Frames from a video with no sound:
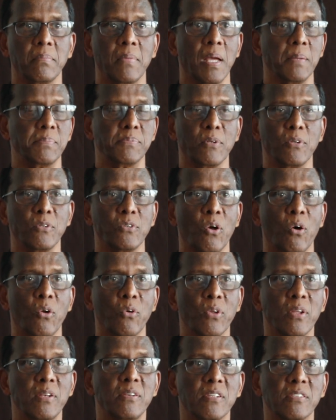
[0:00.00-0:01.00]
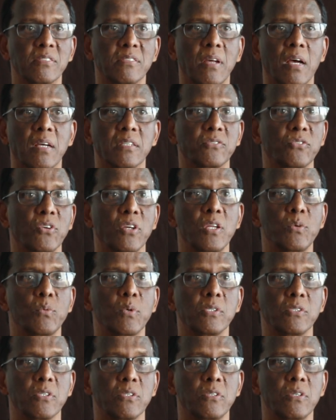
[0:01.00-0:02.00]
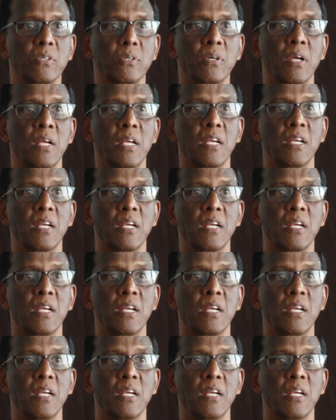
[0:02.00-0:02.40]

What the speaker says: absolute horrendous task for anyone to do.